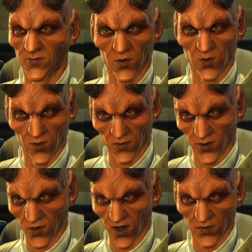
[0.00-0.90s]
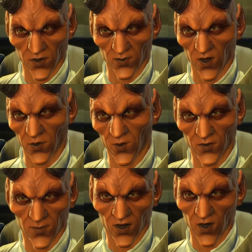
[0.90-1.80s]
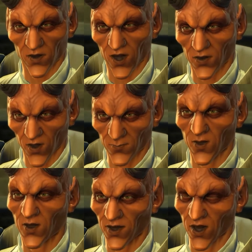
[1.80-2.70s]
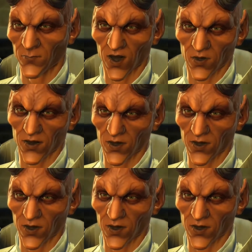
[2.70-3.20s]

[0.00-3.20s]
A few words in the right ears, and you could make a lot of money on poor